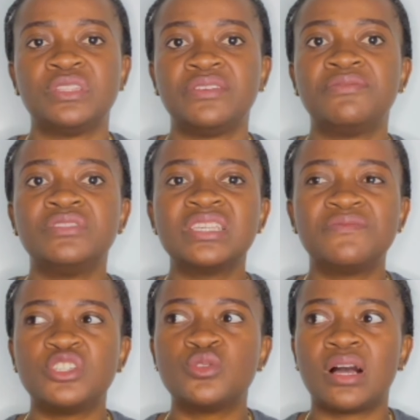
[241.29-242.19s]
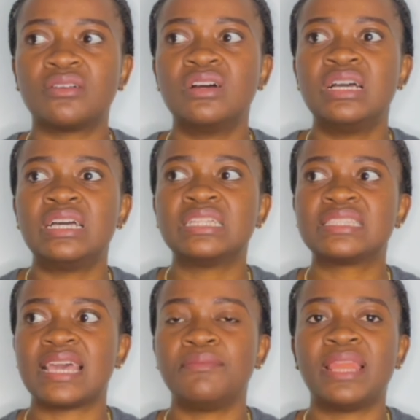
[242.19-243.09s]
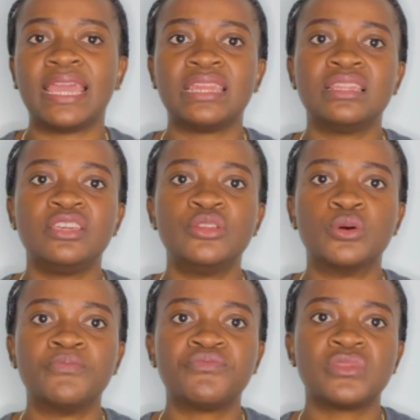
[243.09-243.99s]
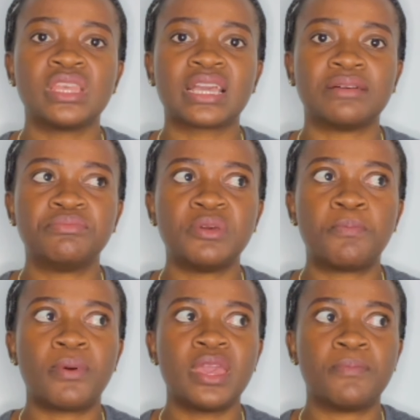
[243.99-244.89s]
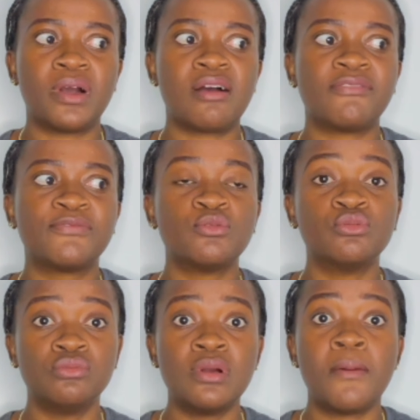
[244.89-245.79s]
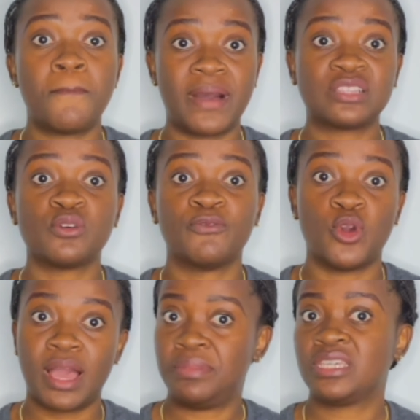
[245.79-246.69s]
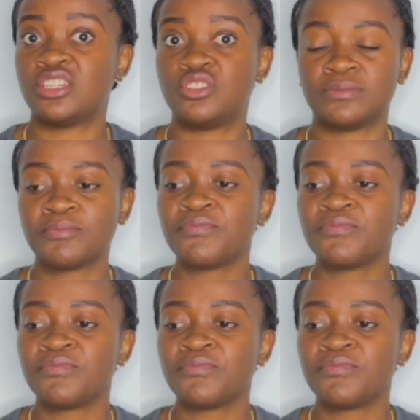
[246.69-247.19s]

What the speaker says: This visual timeline, can be a powerful part of your application.